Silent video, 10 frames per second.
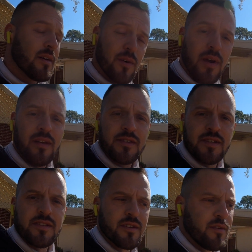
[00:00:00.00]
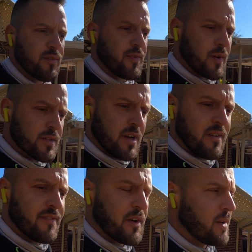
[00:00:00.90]
quite extensive first
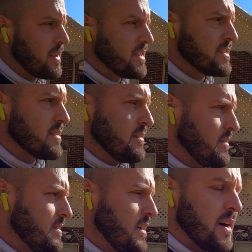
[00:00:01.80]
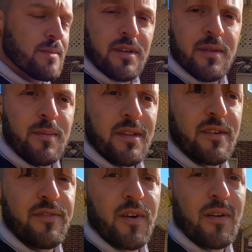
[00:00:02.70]
time fertilizing. They hopped on the
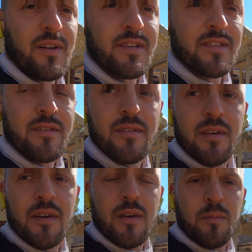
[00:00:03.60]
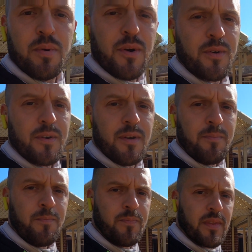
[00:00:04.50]
monthly fertilizing
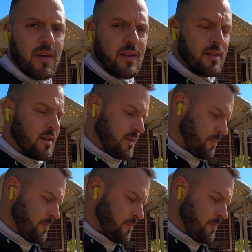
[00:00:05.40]
program, and